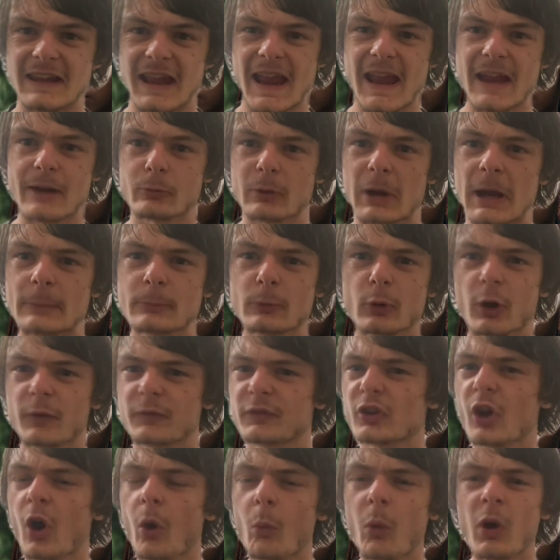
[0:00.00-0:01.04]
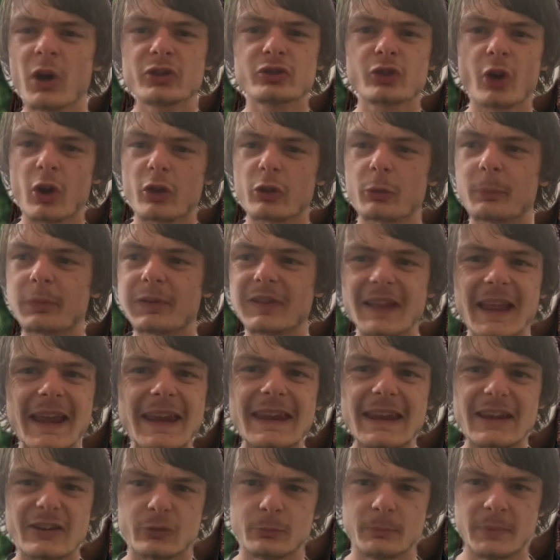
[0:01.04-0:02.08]
gang raped or if you don't want Darth
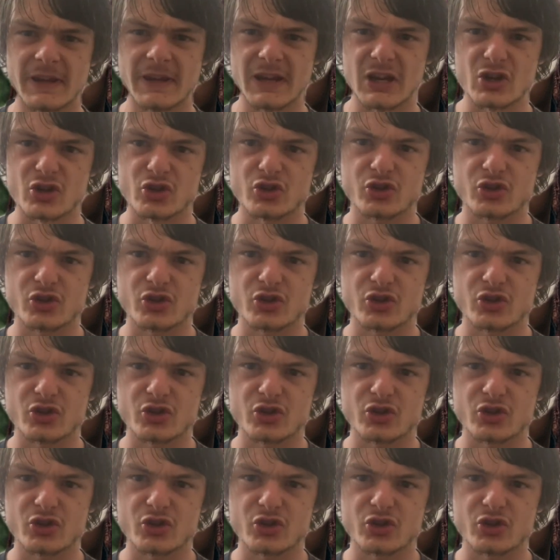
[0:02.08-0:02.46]
Plagueis being